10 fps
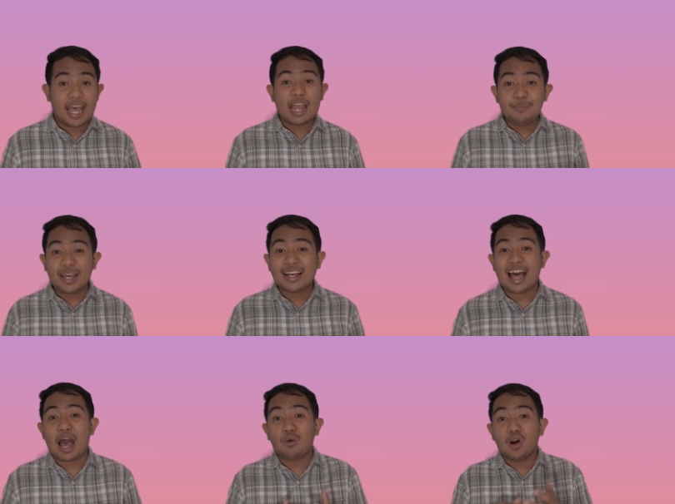and make
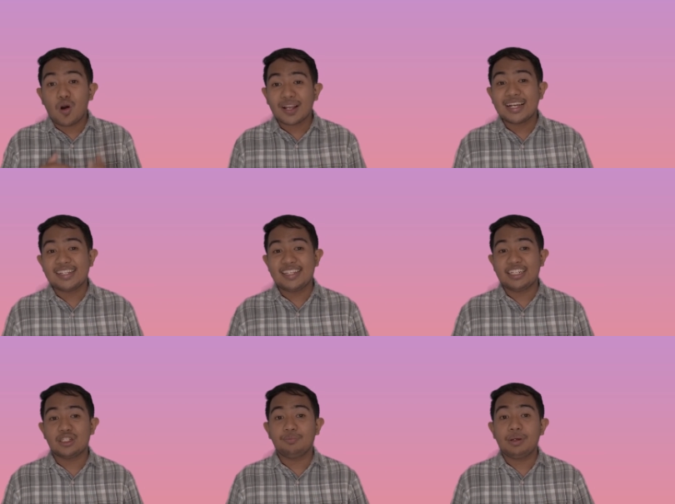our
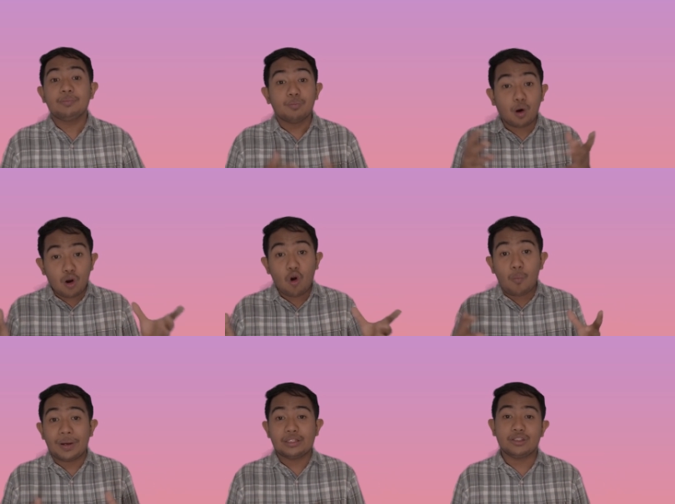organization be more
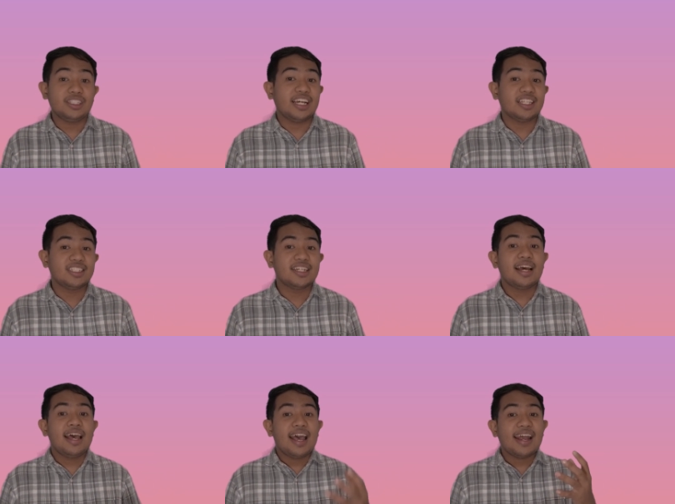open to change
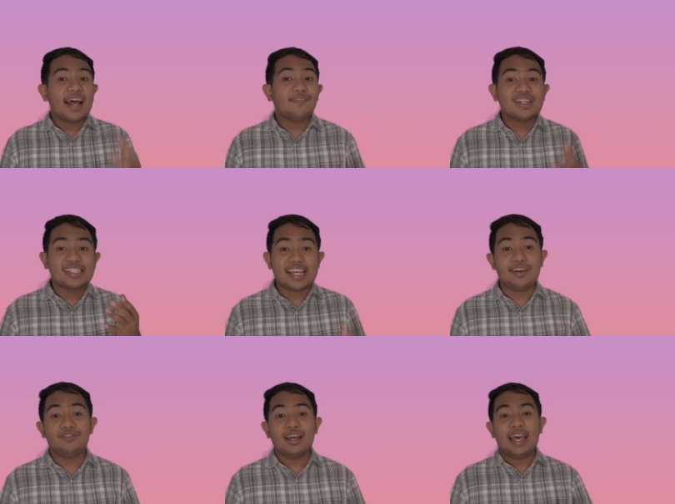and have a
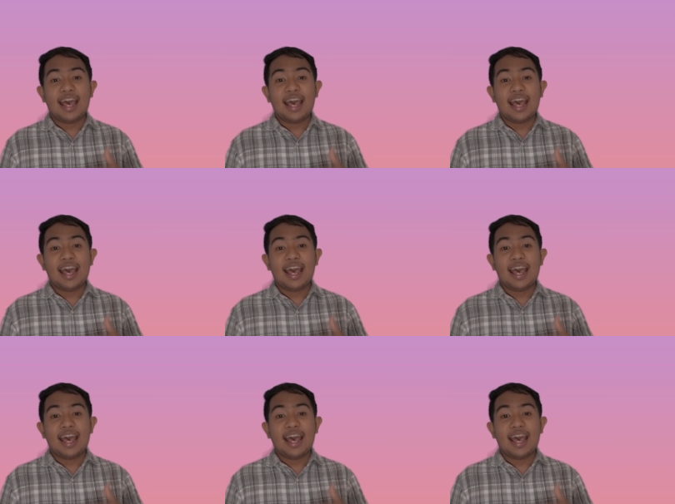safe